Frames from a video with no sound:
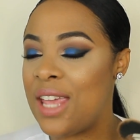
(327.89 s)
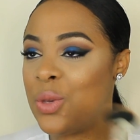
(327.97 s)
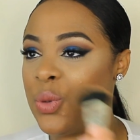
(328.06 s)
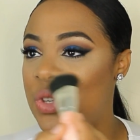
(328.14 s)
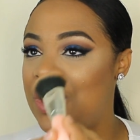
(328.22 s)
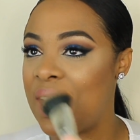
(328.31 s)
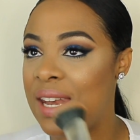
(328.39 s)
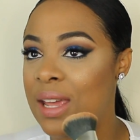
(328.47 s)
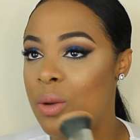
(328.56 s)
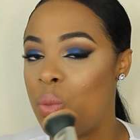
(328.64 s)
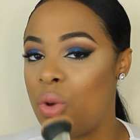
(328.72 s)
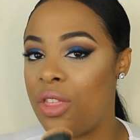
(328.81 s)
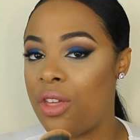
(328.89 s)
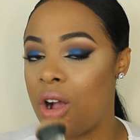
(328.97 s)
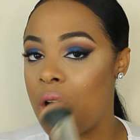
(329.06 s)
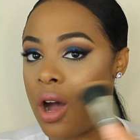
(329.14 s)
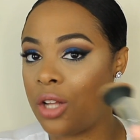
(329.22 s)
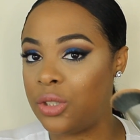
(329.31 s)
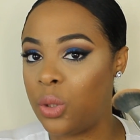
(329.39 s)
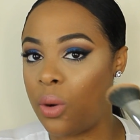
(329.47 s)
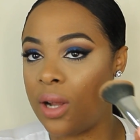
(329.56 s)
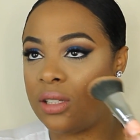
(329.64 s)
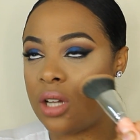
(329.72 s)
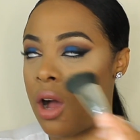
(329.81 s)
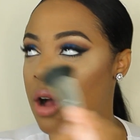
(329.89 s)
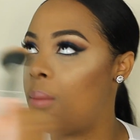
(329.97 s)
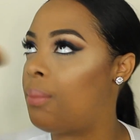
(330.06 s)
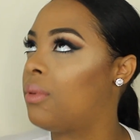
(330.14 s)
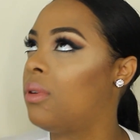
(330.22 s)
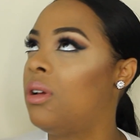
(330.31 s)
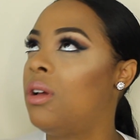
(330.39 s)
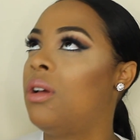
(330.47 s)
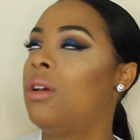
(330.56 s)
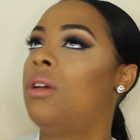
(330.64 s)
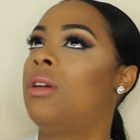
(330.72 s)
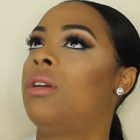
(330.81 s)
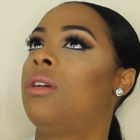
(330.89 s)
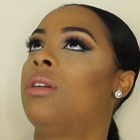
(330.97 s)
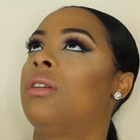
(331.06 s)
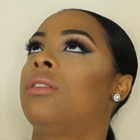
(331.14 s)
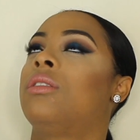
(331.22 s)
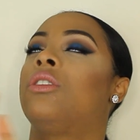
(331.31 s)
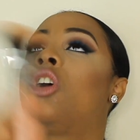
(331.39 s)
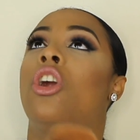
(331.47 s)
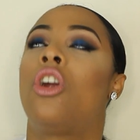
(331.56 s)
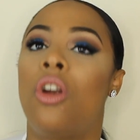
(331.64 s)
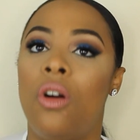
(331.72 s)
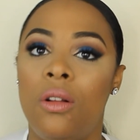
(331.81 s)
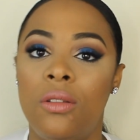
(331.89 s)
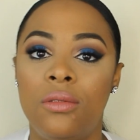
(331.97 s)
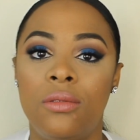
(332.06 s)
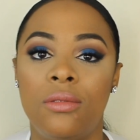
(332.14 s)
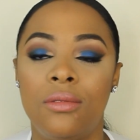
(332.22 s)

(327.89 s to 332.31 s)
and you set it with a contour on top. Girl,